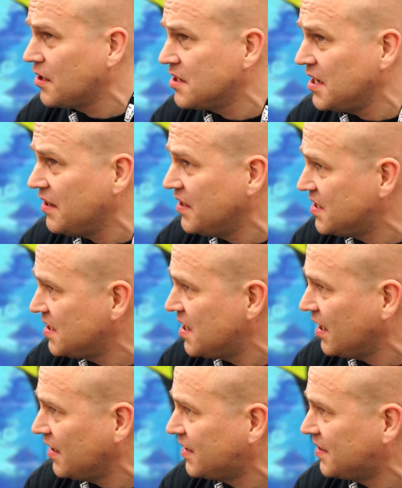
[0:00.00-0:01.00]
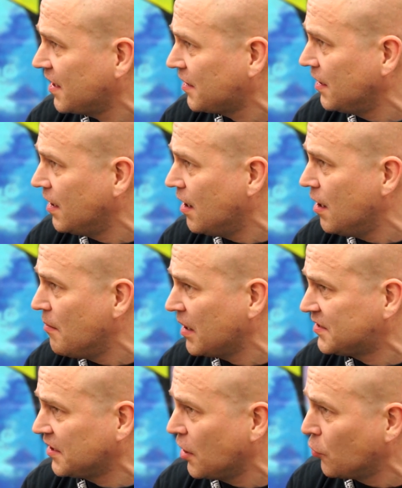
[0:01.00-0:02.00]
you can see, this is not exactly uh,
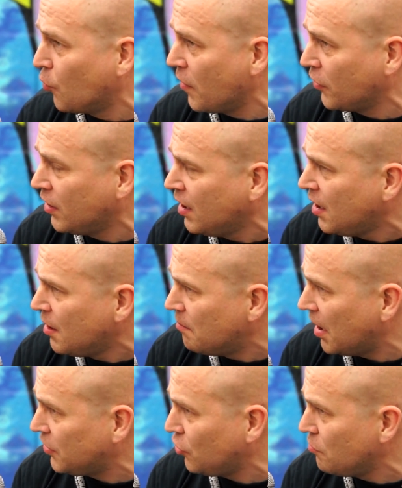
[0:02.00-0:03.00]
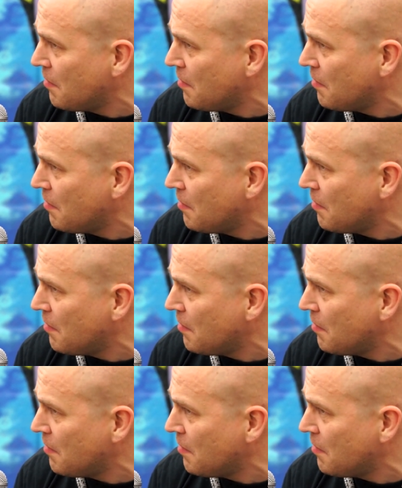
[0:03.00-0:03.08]
Mexican weather, but you